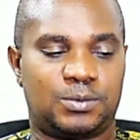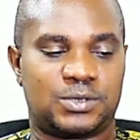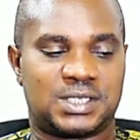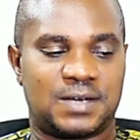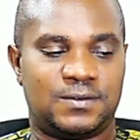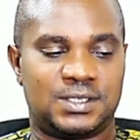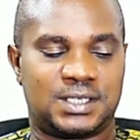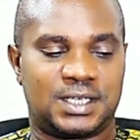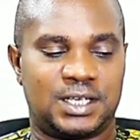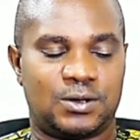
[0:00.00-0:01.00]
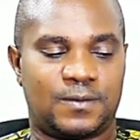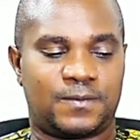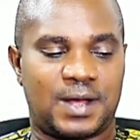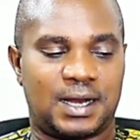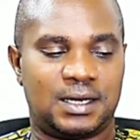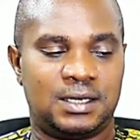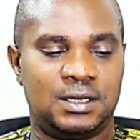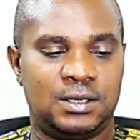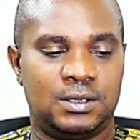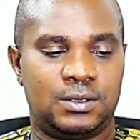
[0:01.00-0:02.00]
up to 70 gig of file.
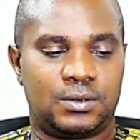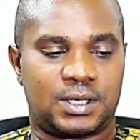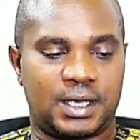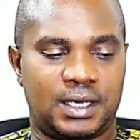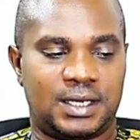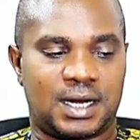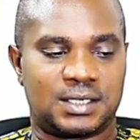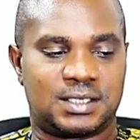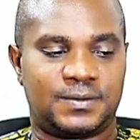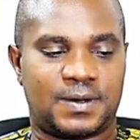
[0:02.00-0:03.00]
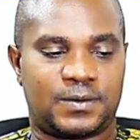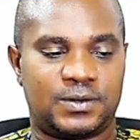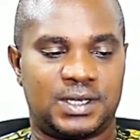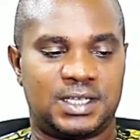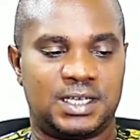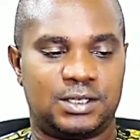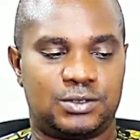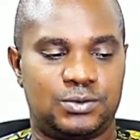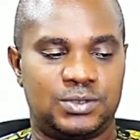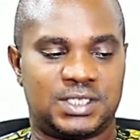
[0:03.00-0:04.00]
Okay, there are still 500
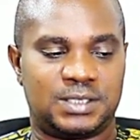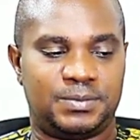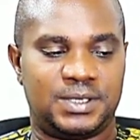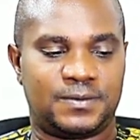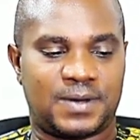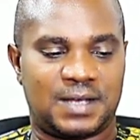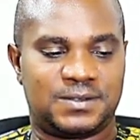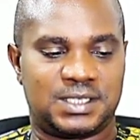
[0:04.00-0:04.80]
gig, 2 TB, 5